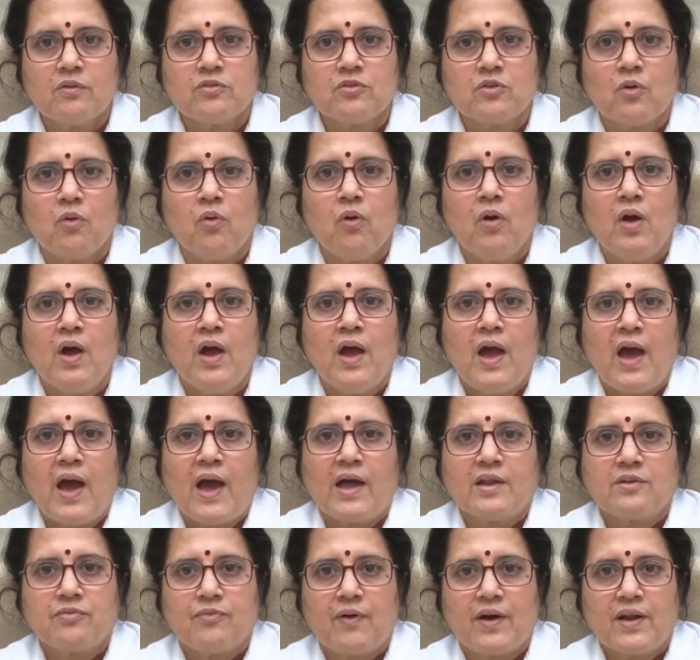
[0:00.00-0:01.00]
So
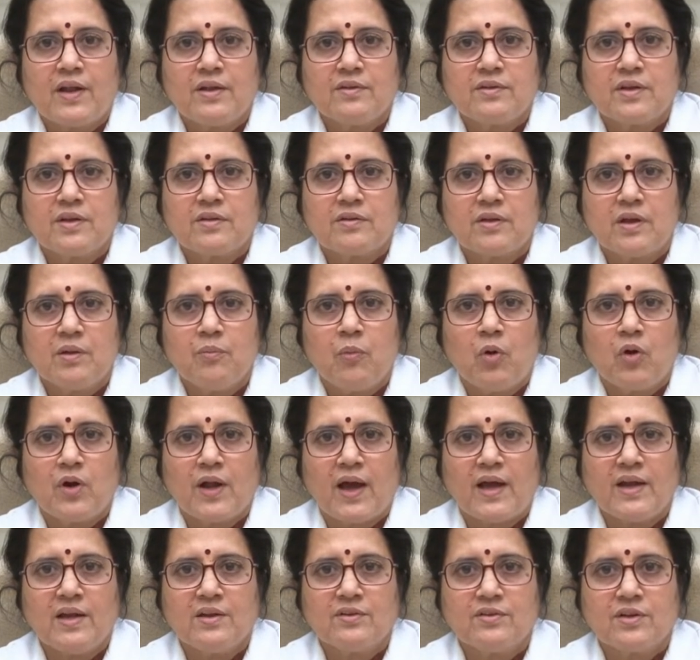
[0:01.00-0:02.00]
as far as
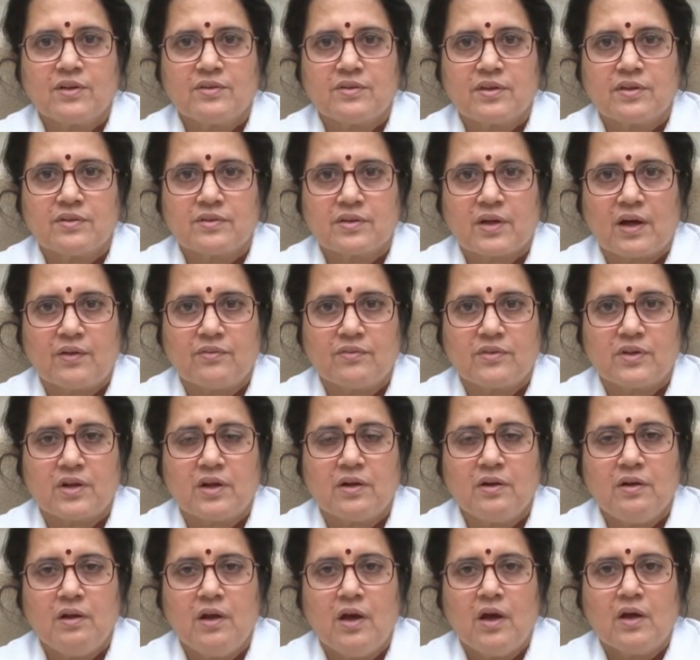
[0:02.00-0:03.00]
hemodialysis is
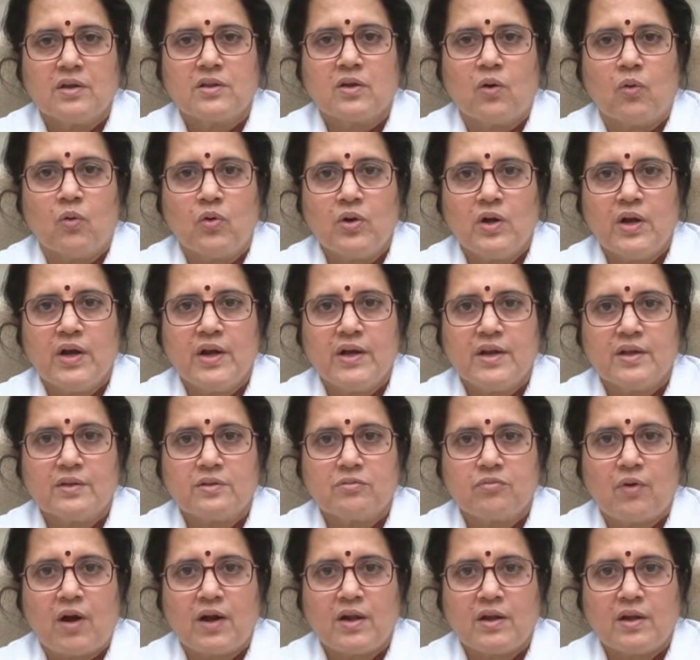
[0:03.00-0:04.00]
concerned, the only
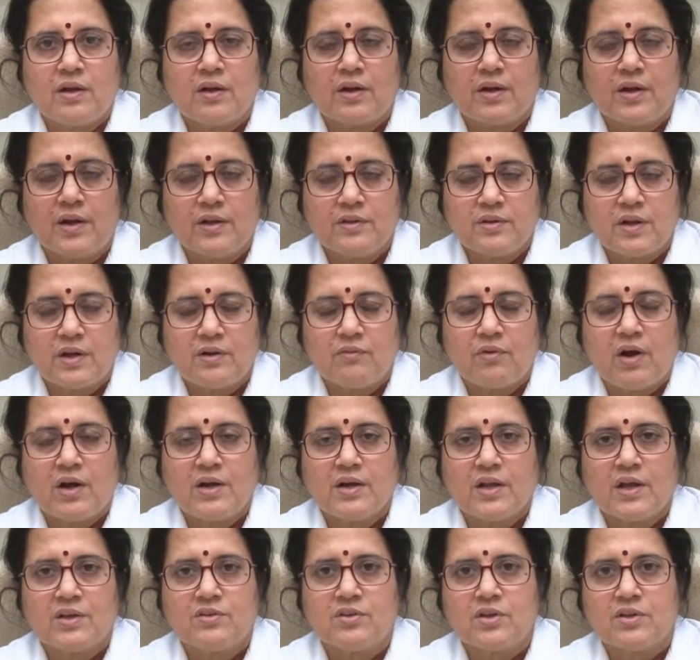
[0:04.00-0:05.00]

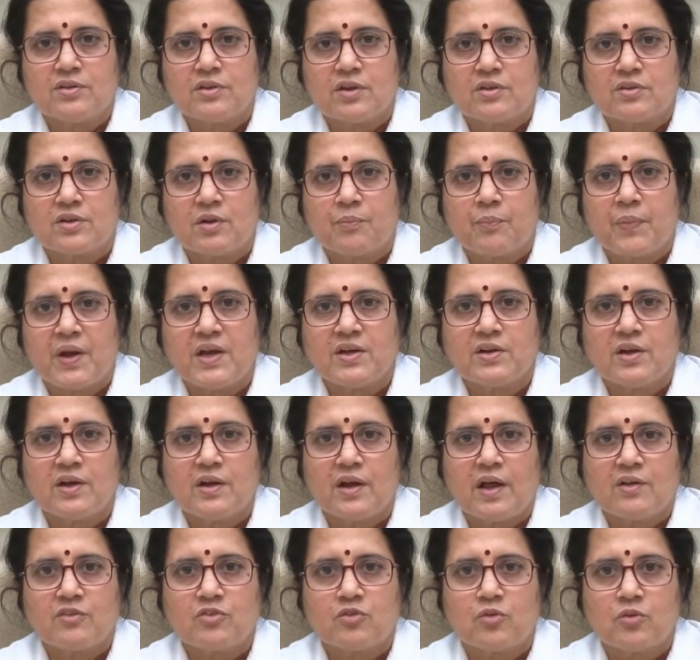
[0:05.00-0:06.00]
disadvantage is the
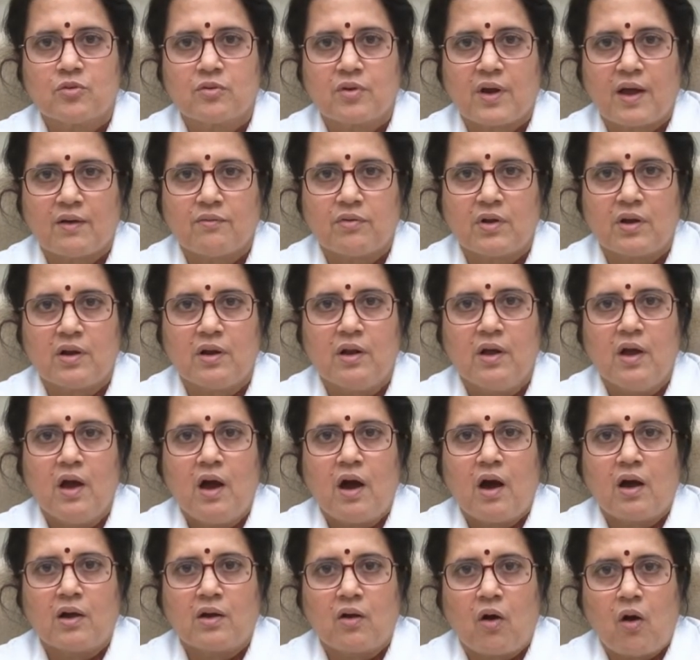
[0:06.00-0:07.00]
patient has to travel
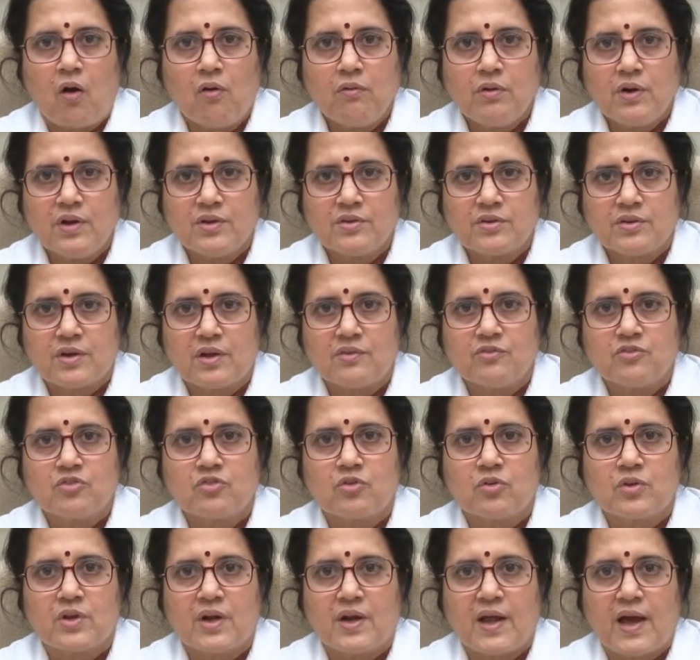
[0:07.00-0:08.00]
a long distance
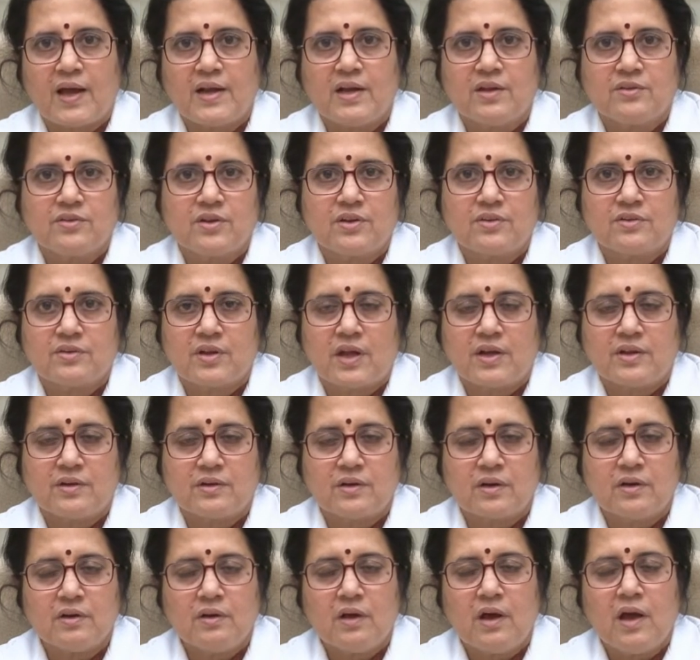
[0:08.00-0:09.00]
to the dialysis
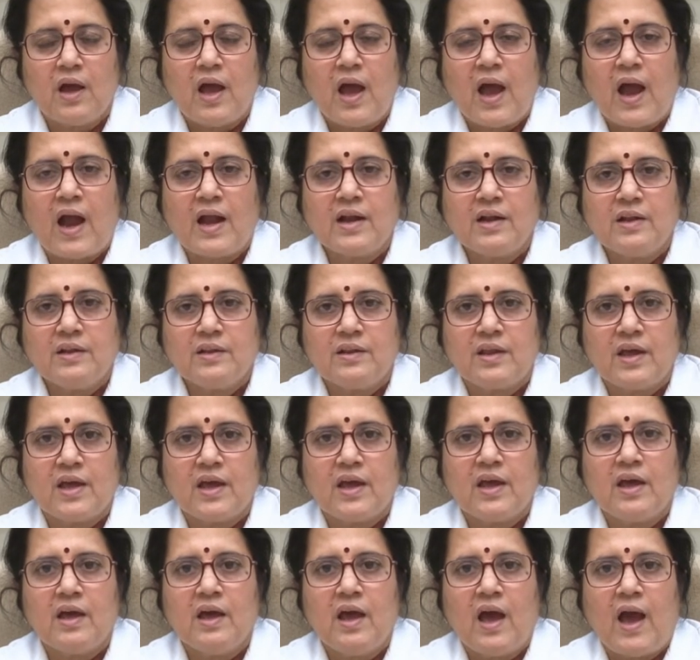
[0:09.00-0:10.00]
center, and
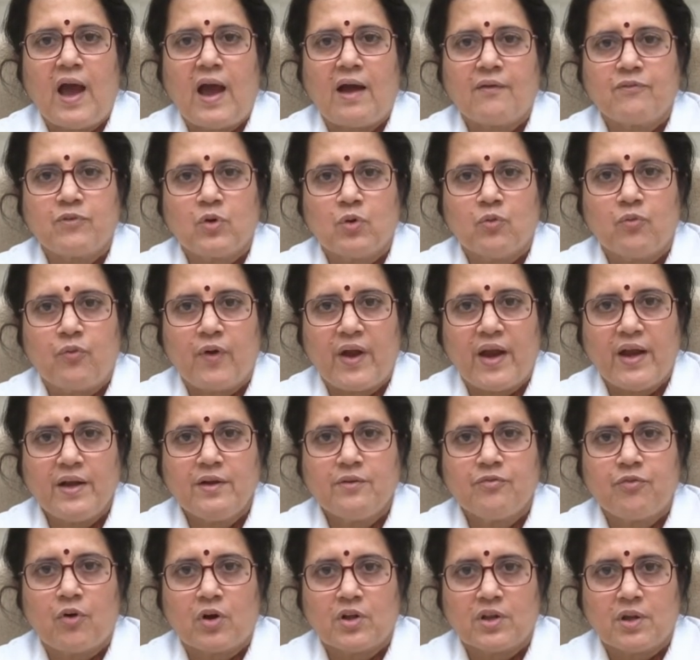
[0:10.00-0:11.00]
they have to
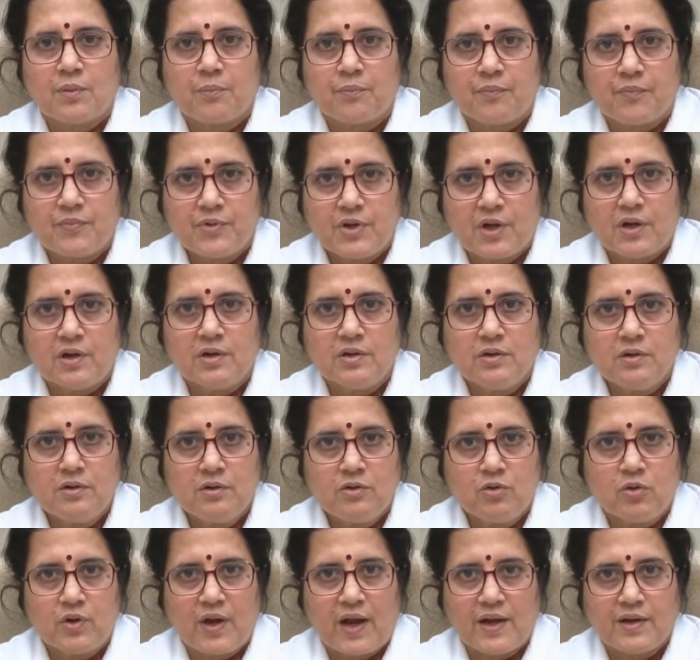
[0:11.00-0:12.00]
wait for the turn
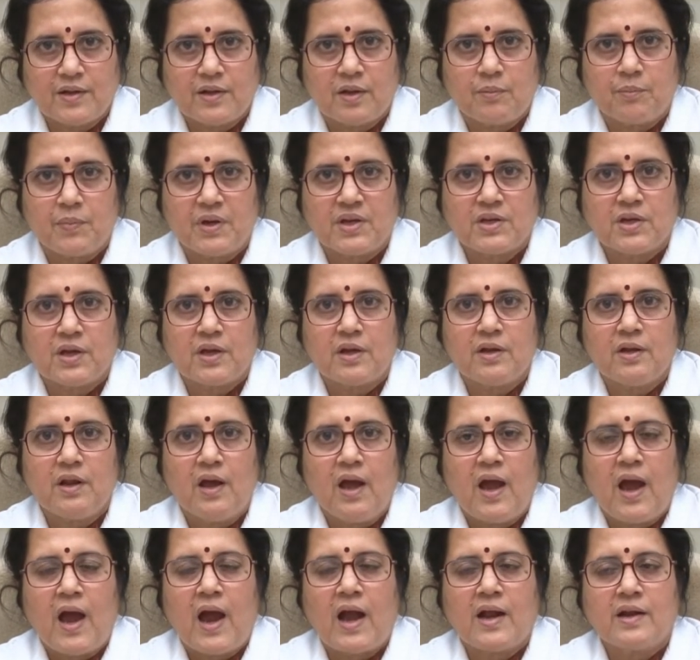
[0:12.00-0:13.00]
to get the machine,
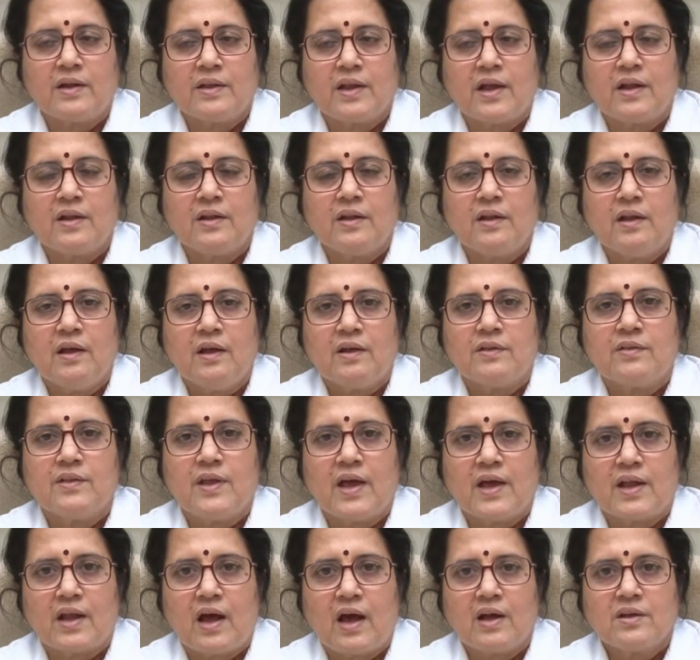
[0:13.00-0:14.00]
and then
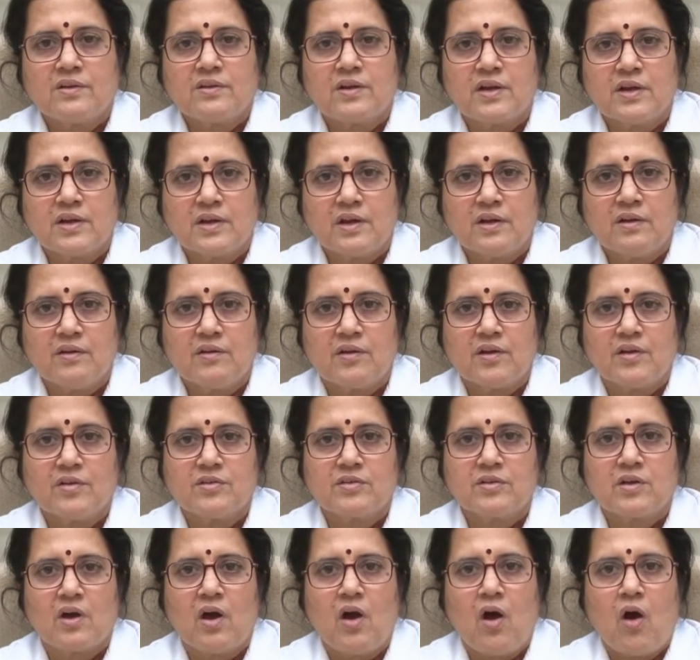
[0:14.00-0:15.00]
there are certain
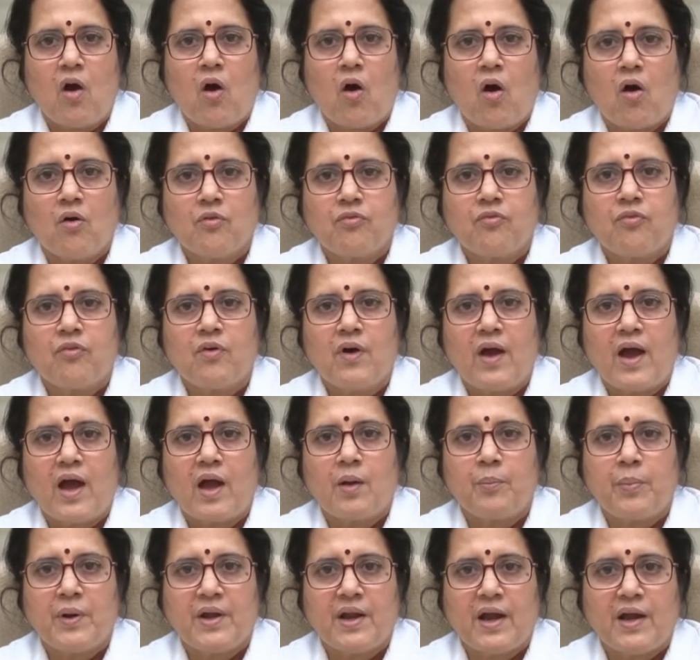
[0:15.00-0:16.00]
risks of
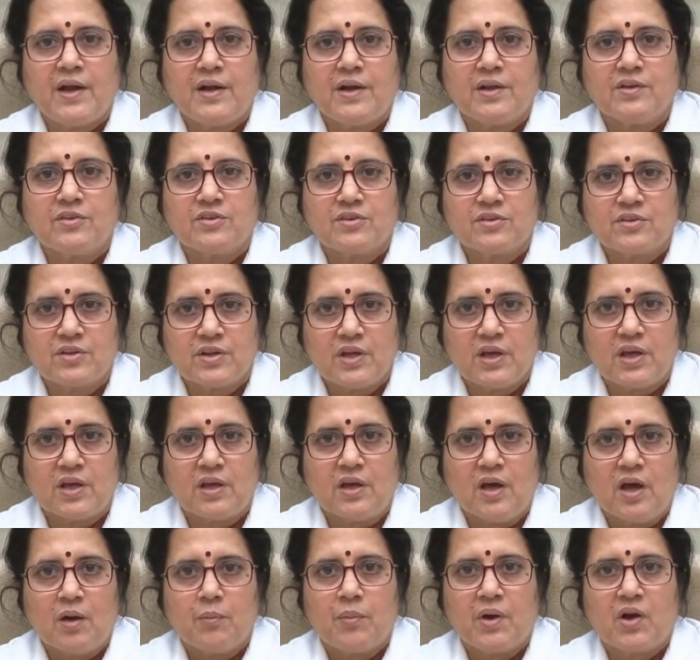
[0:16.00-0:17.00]
hepatitis C
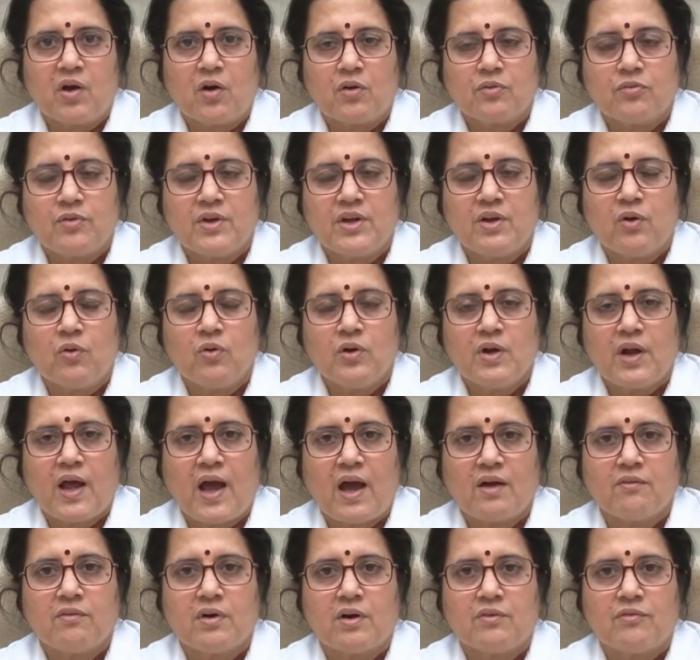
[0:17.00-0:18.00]
because we don't
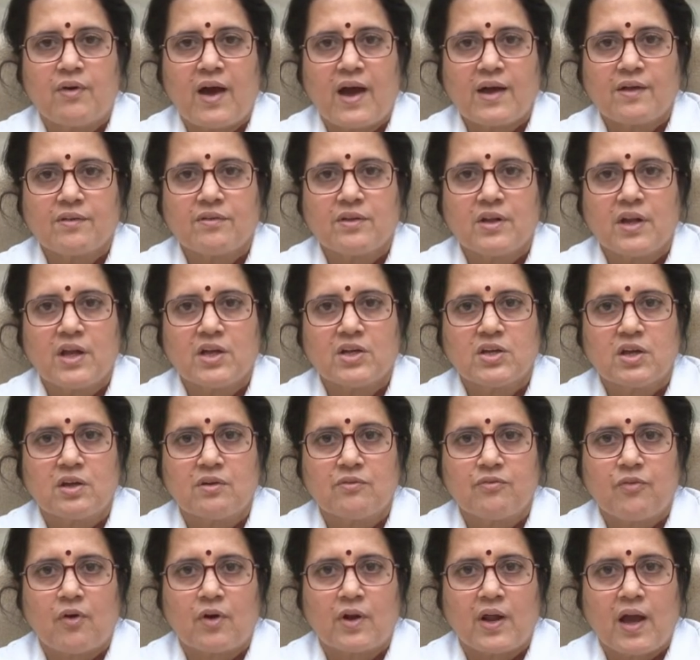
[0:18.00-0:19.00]
have a
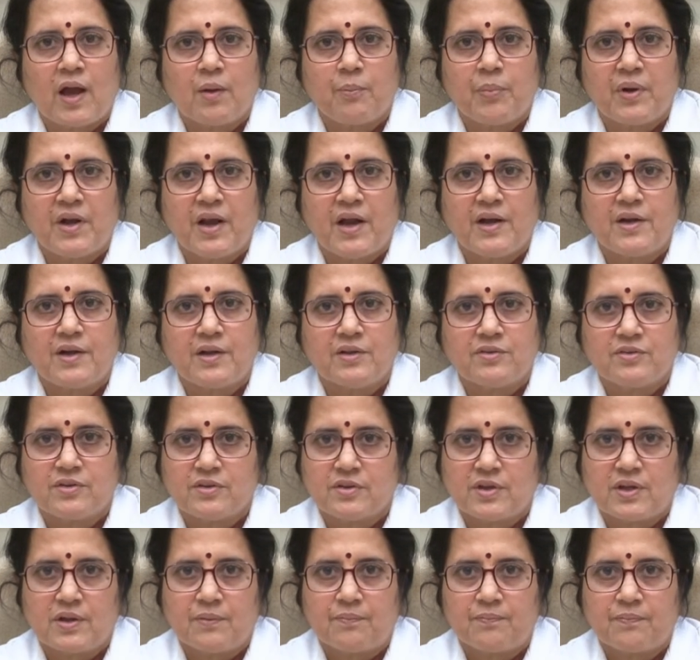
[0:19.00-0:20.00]
vaccination for hepatitis
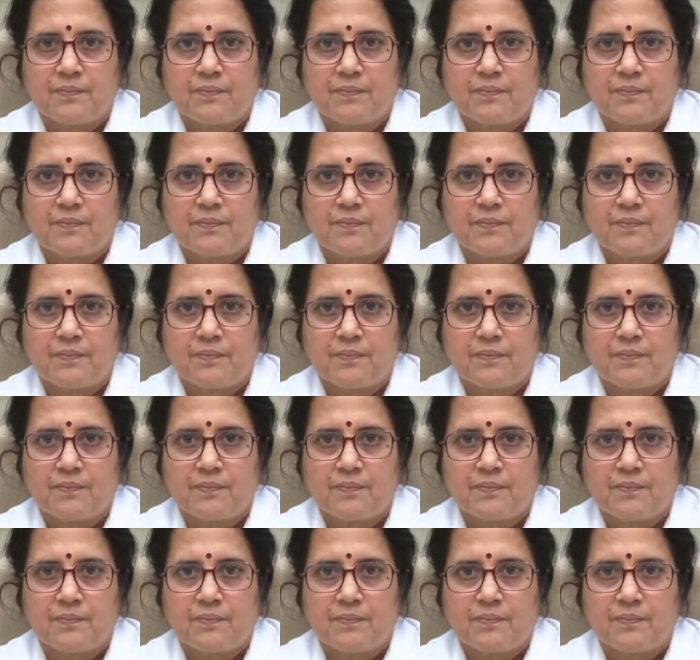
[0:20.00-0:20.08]
C.